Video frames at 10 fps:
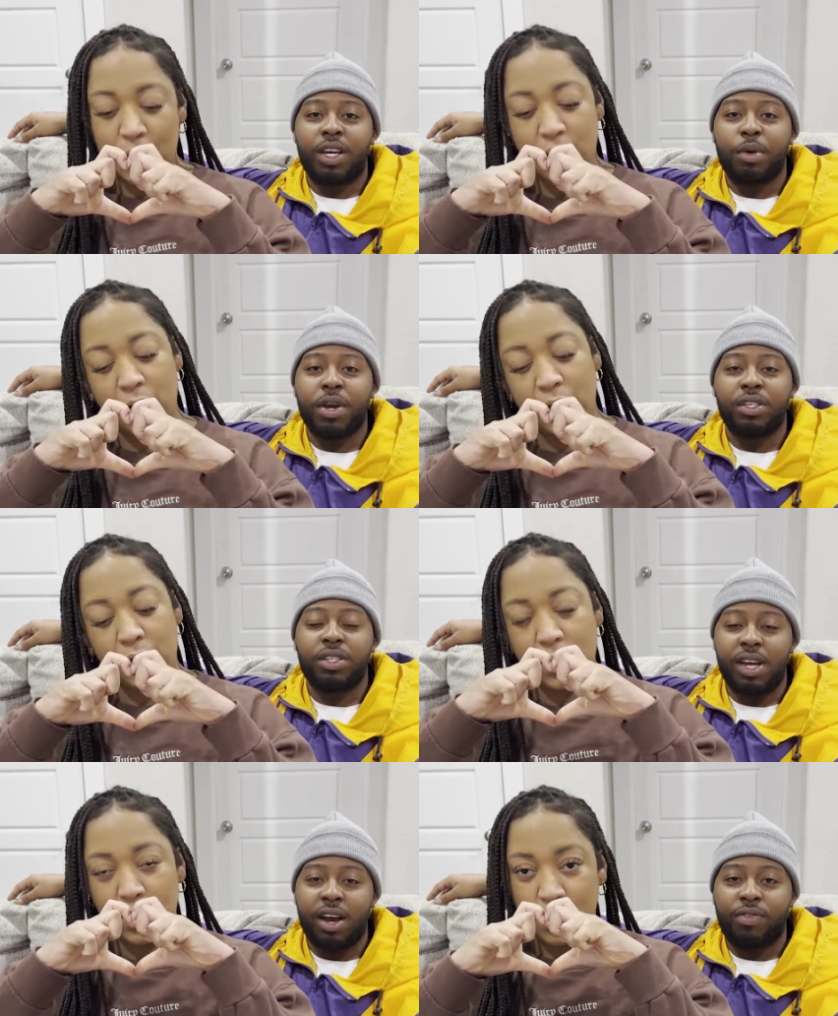Speaker 1: And make sure
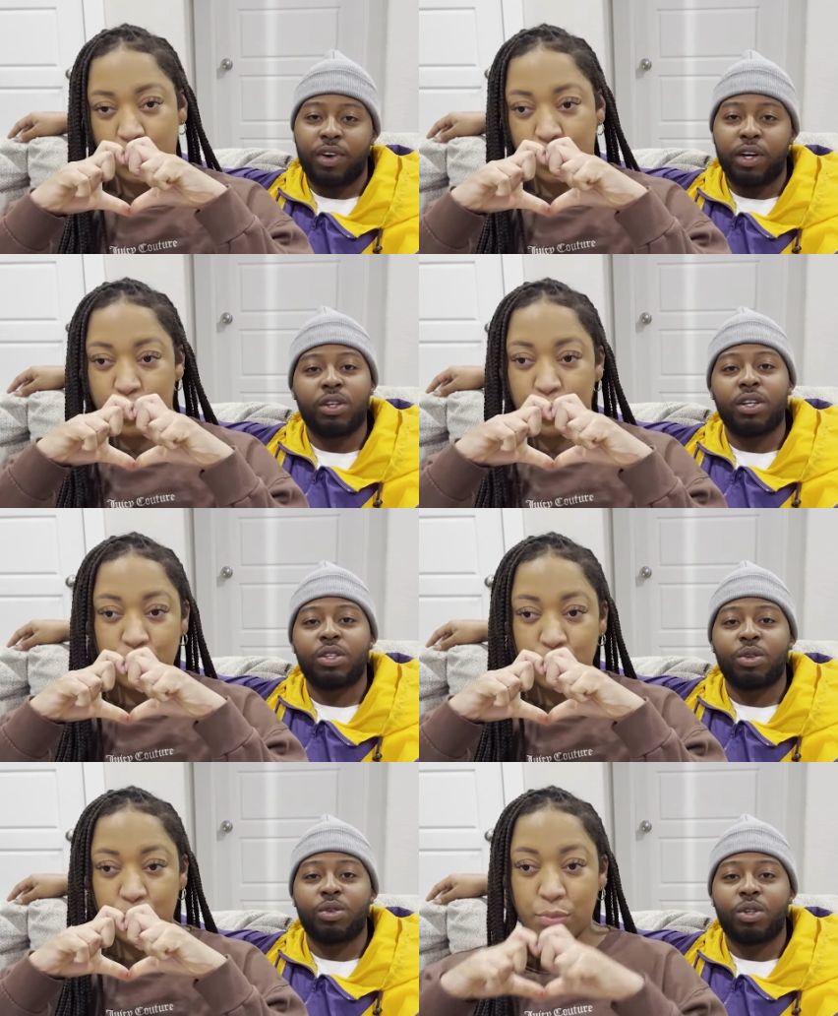y'all follow us
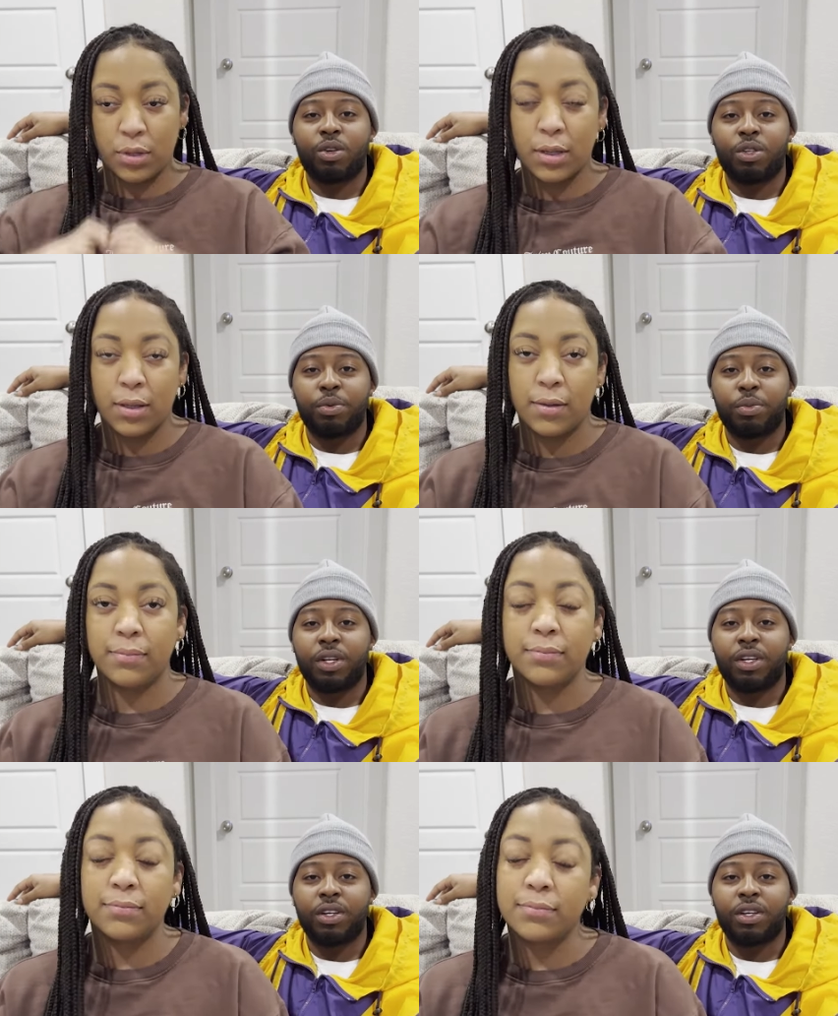on social media.
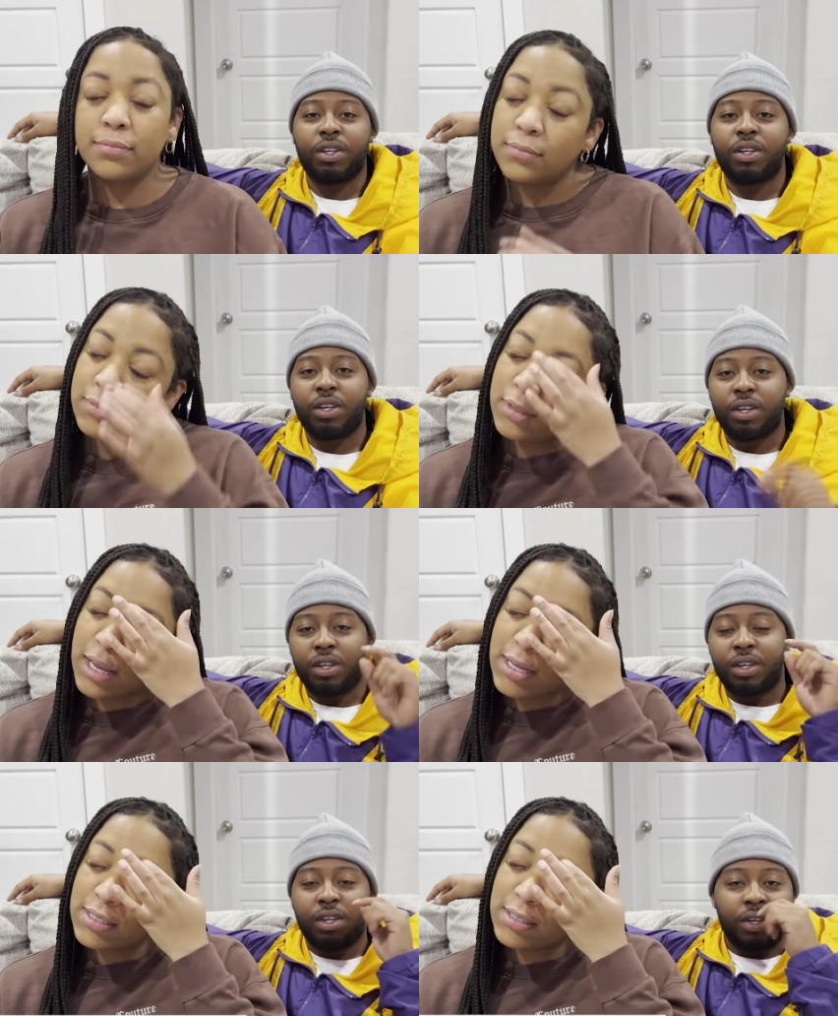
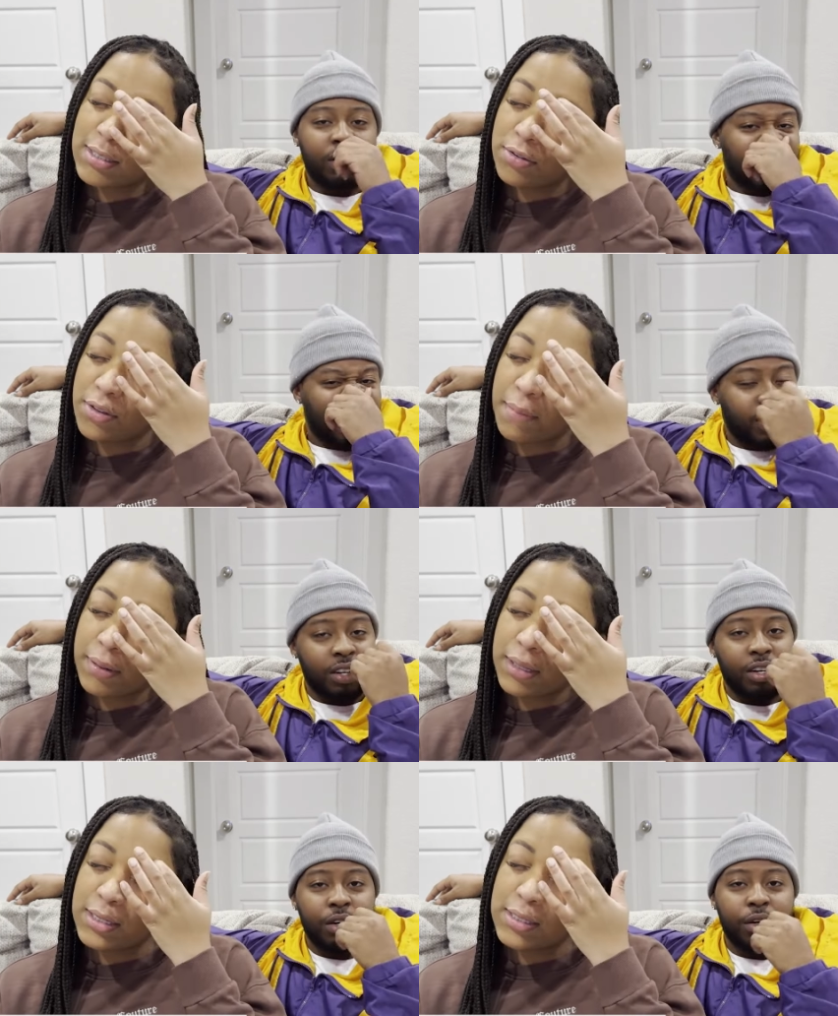
Speaker 2: Yes, do that.
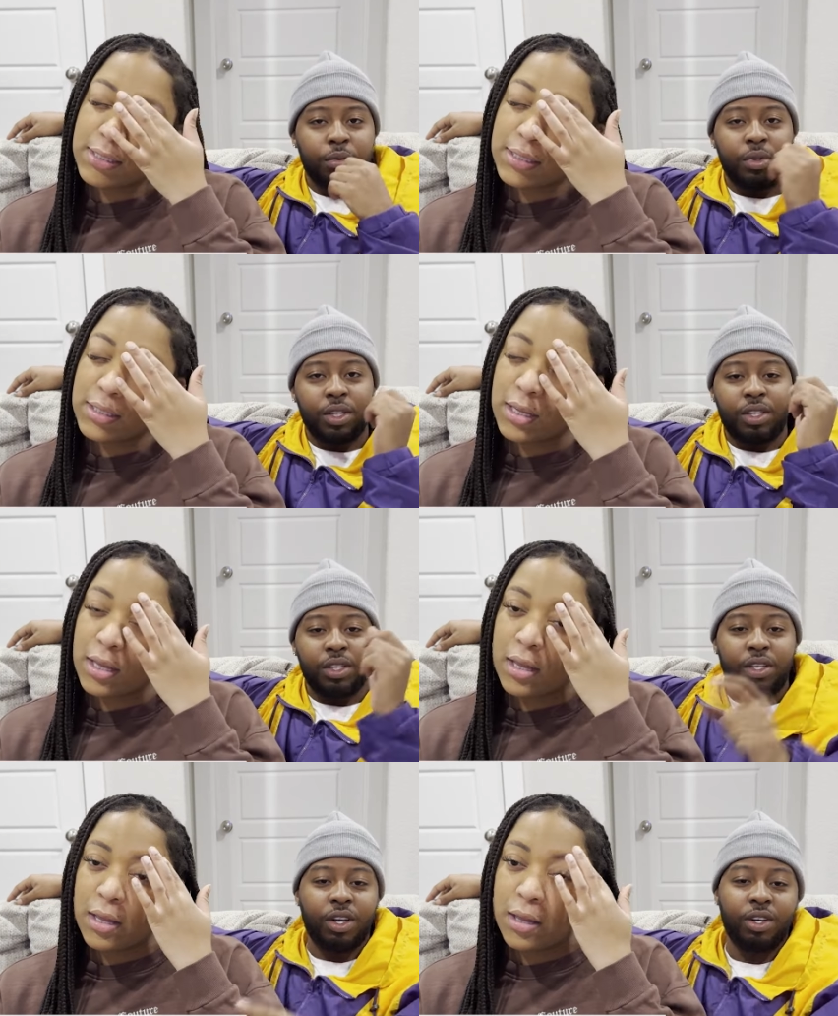
Speaker 1: This is
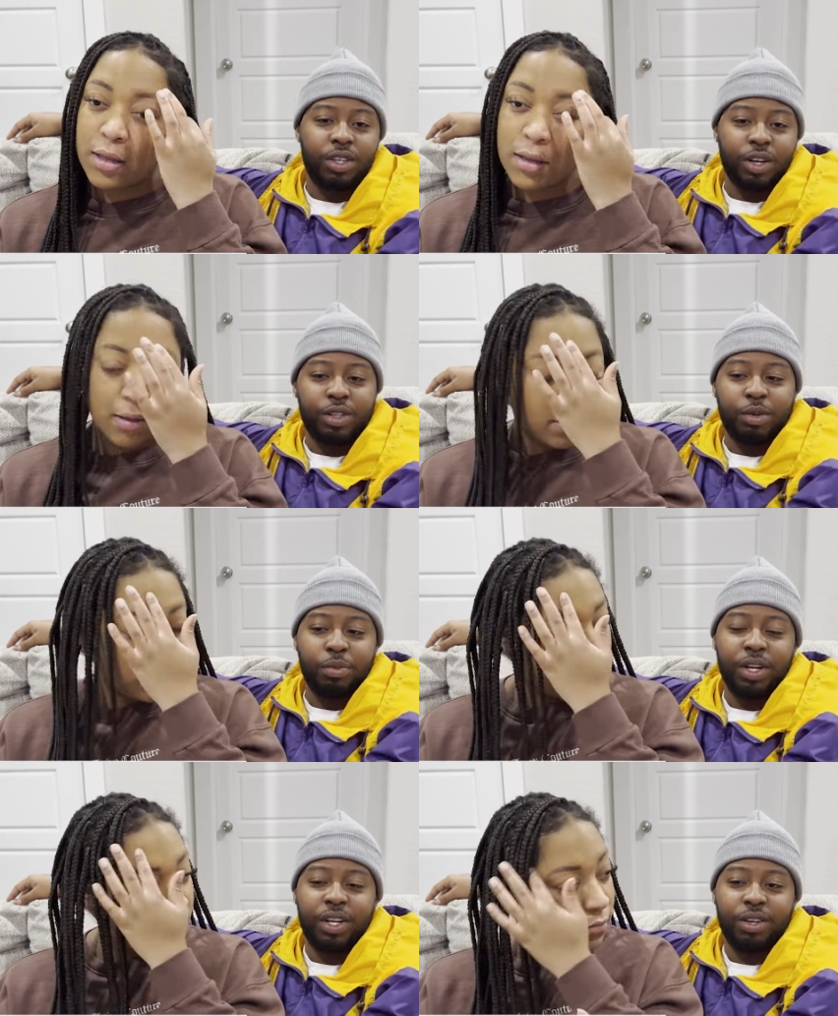her social
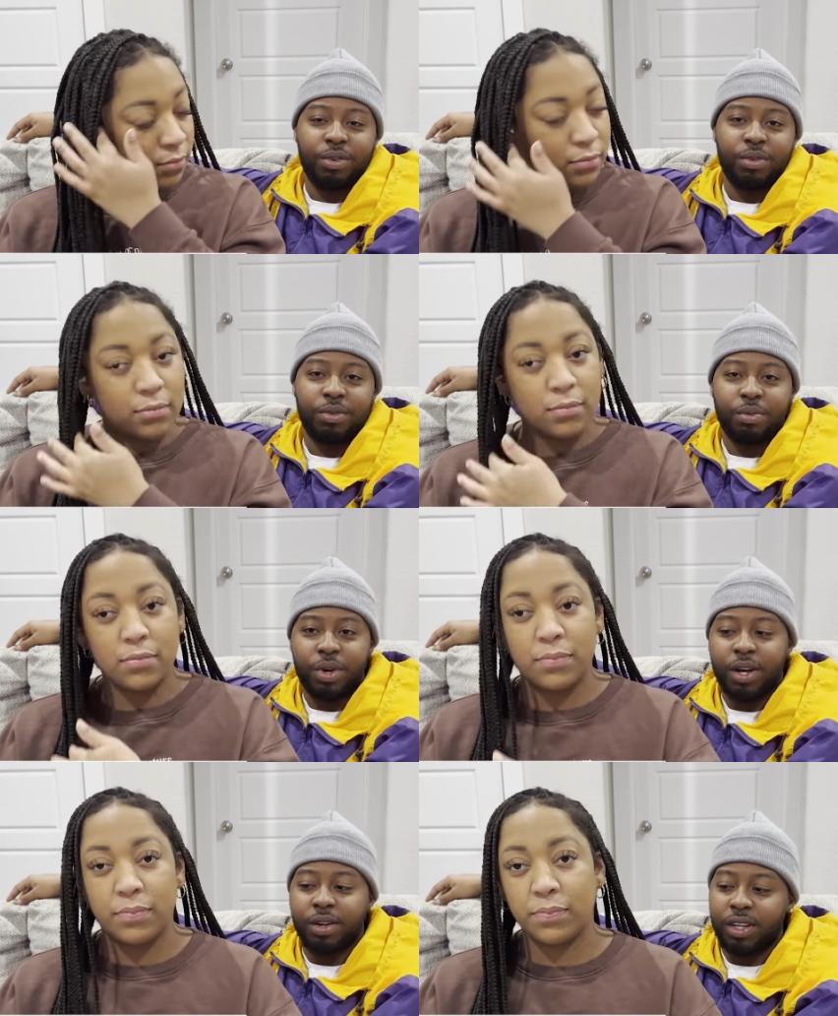media,
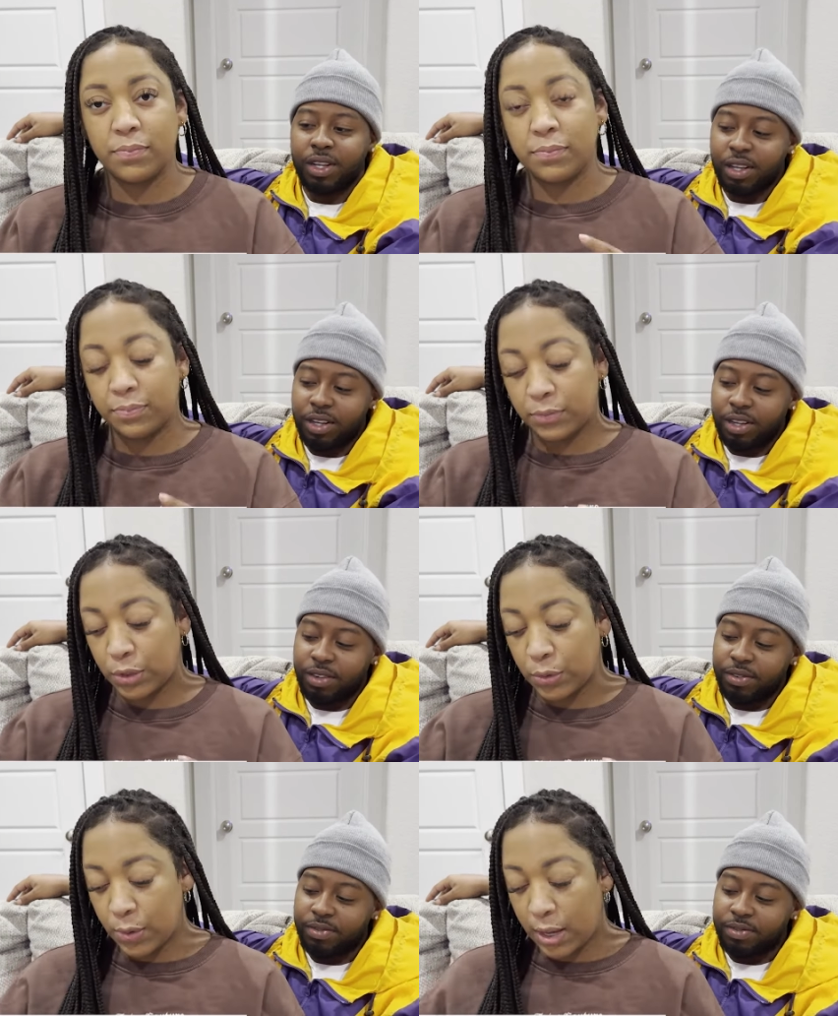probably.
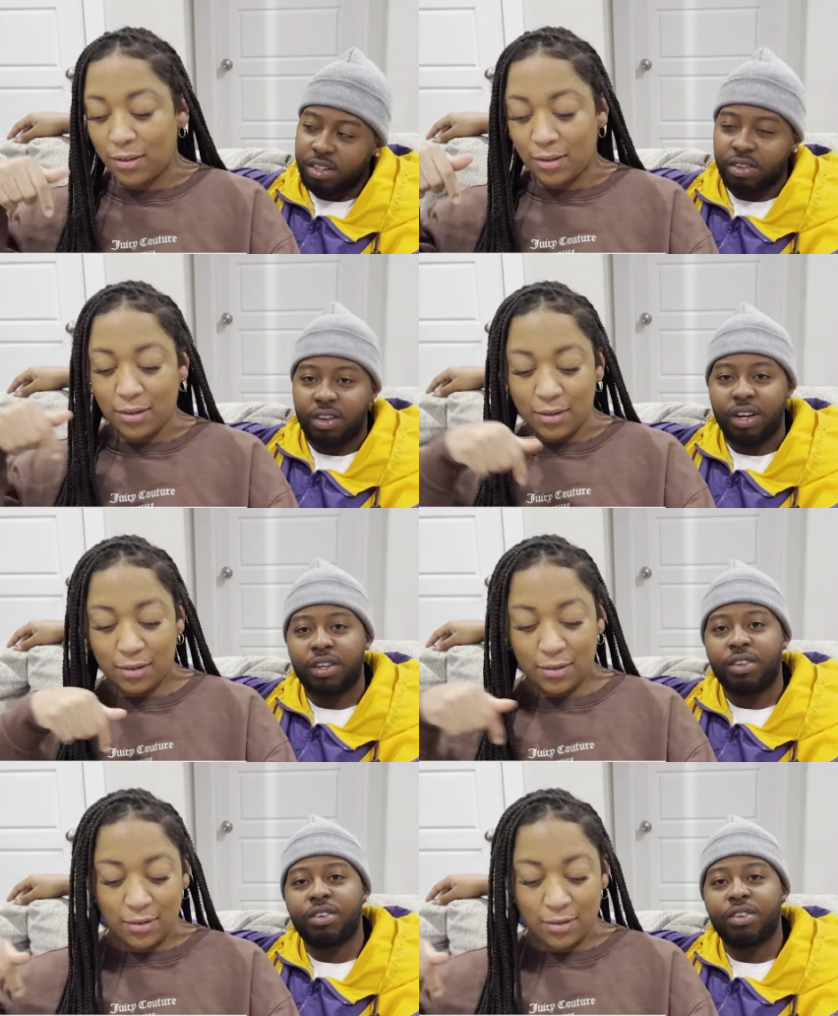Right. Okay.